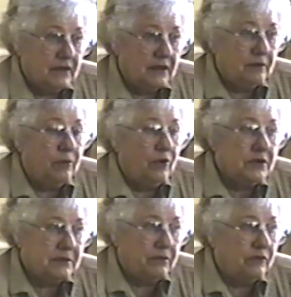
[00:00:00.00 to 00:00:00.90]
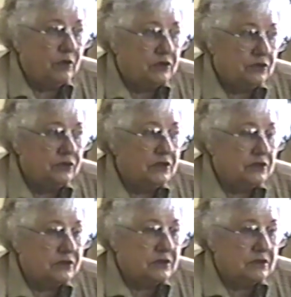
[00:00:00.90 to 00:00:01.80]
And the boys, I believe, went 2
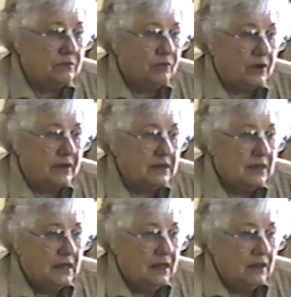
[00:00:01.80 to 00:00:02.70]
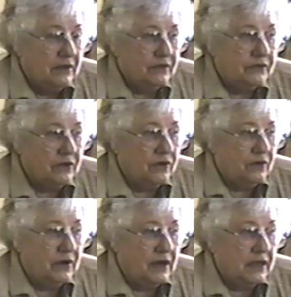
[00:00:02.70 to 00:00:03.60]
years, boy.
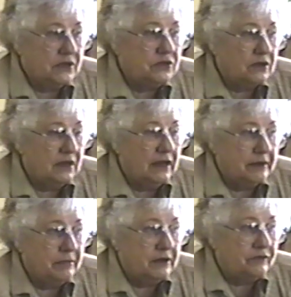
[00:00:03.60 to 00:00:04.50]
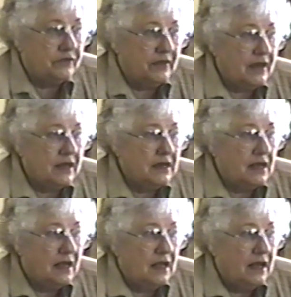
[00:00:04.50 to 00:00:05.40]
So it took a lot of money for that,
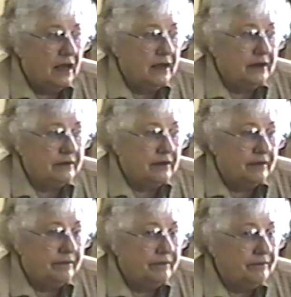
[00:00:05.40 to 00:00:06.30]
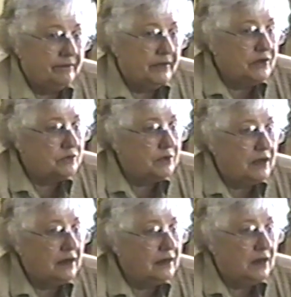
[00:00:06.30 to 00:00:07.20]
and just
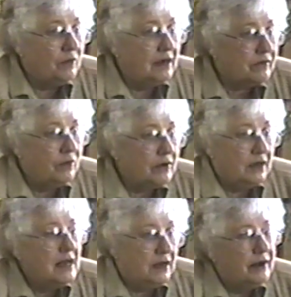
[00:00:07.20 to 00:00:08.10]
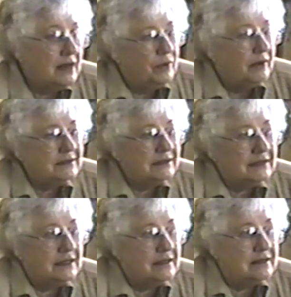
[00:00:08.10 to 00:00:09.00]
went out and got work then. It wasn't
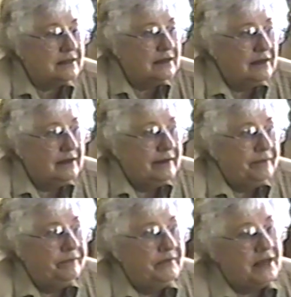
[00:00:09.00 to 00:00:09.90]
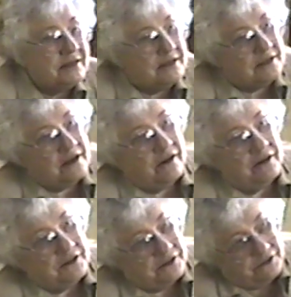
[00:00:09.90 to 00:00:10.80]
as
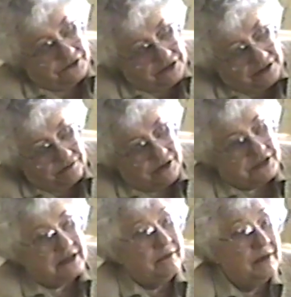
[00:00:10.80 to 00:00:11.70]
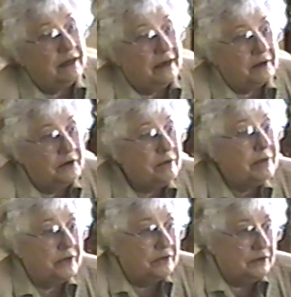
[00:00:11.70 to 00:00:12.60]
necessary until the generation coming like your
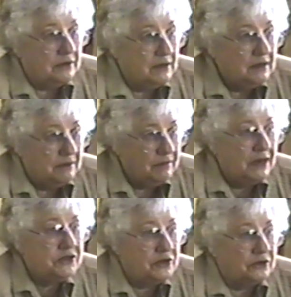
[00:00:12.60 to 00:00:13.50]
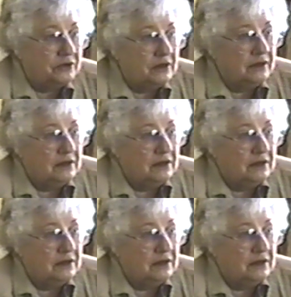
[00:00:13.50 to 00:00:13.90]
mother and my children.